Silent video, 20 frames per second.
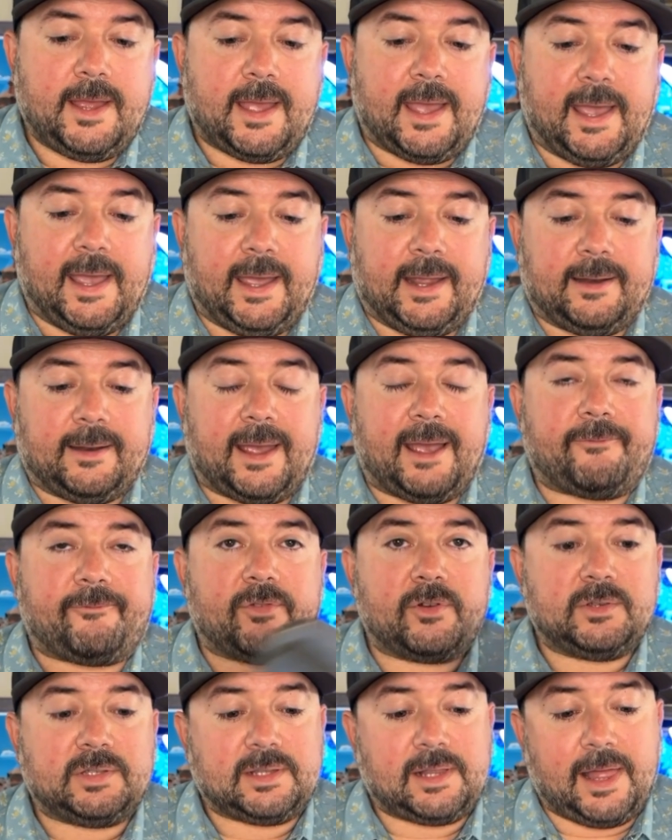And at
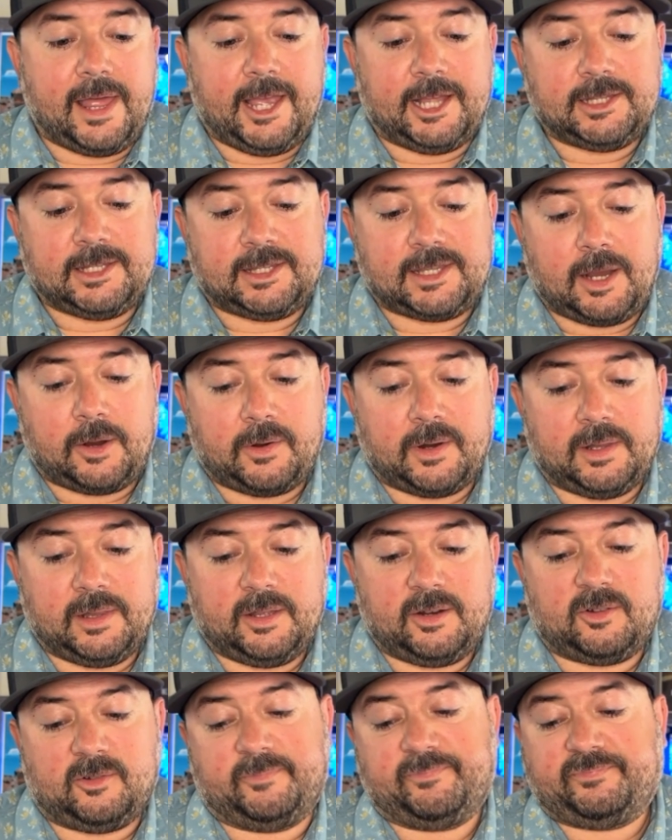first glance, they were a
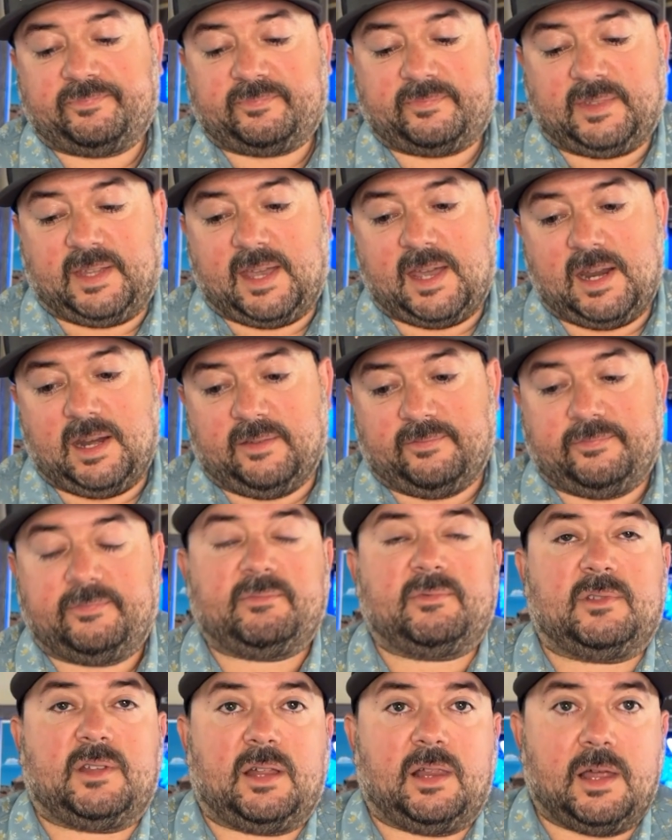little kind of
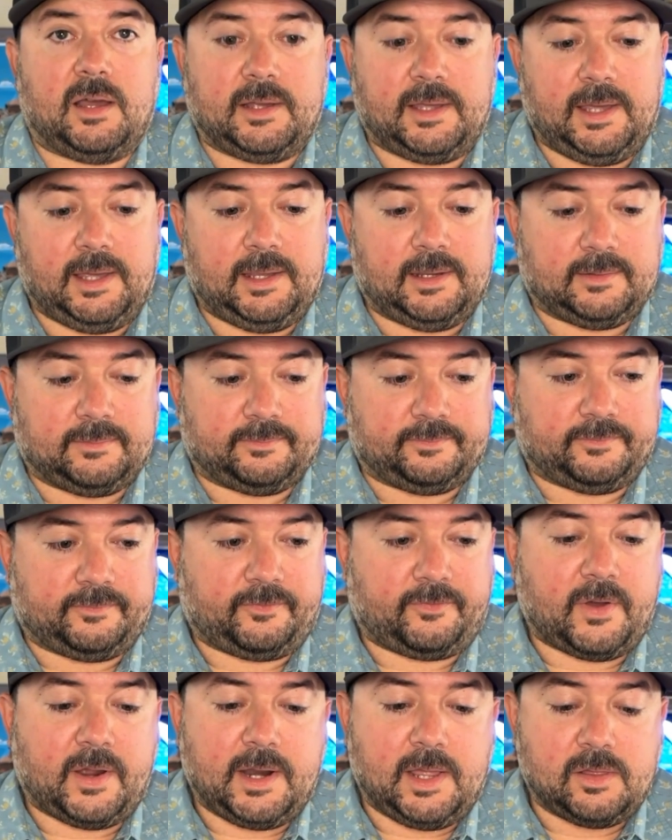clunky and
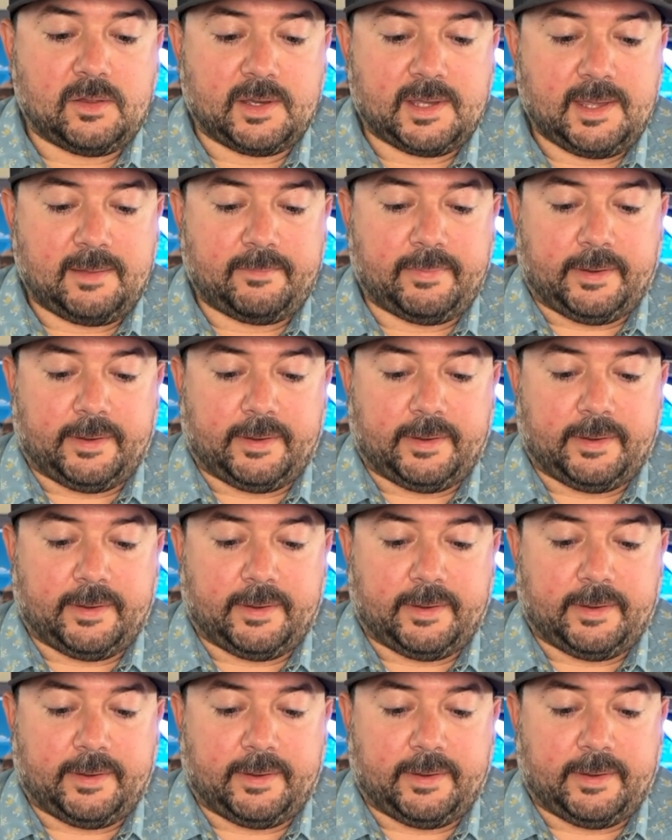funny looking,